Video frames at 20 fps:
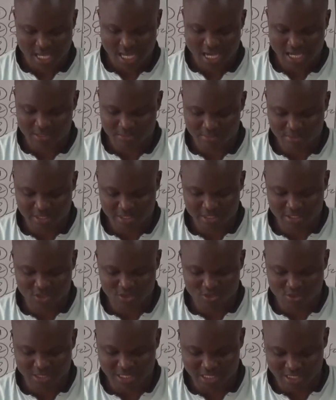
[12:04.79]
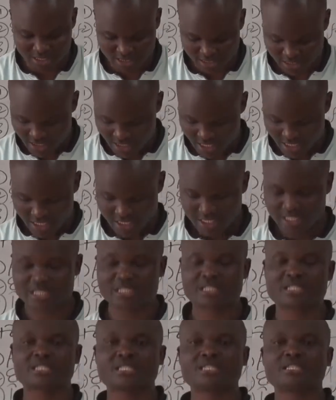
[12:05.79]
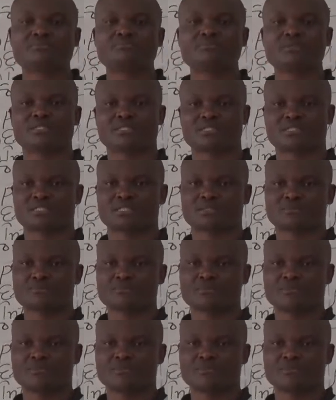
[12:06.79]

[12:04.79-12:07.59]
and making sure that they still meet